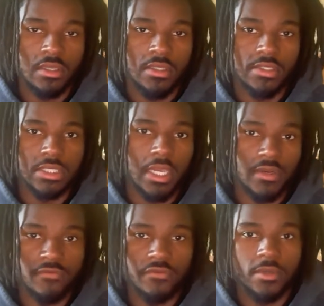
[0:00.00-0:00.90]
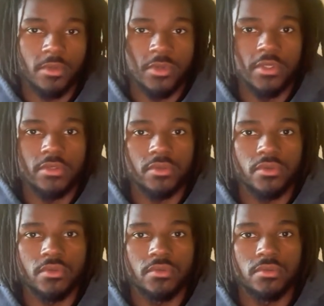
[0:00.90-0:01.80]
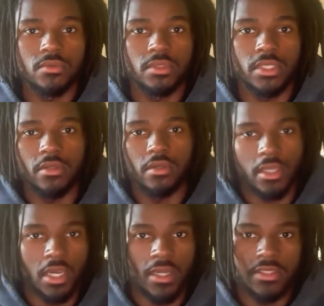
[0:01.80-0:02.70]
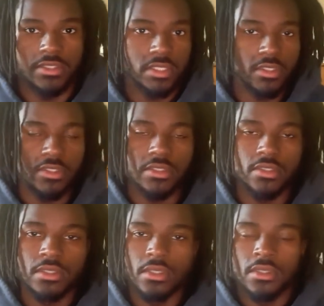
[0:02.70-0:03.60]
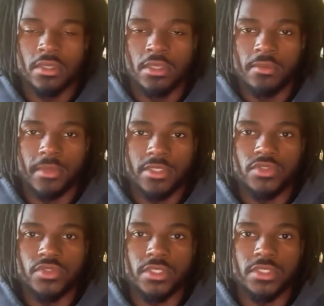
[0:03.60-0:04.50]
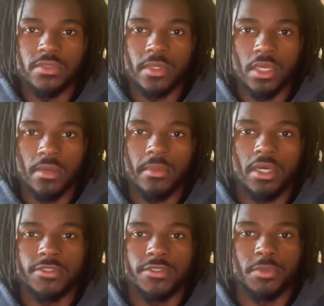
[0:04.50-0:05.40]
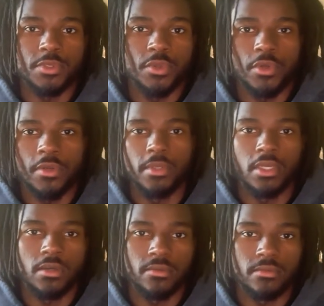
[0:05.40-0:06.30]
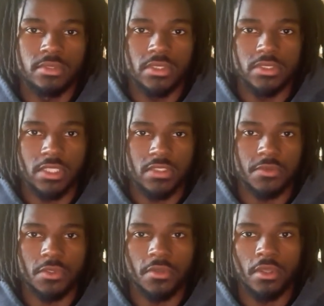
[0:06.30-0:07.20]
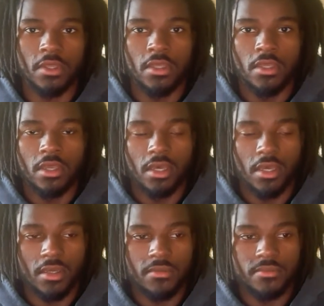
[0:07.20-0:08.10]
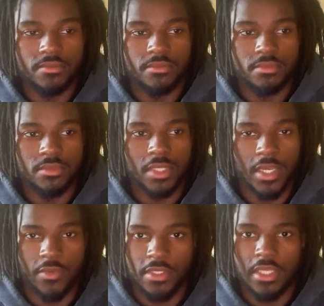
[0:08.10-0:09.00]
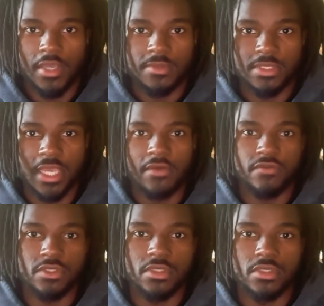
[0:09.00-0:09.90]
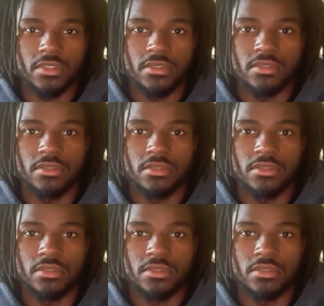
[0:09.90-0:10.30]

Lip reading: side of what I'm going through here in college, here in my journey to become an entrepreneur, to become successful. Um, I relapsed after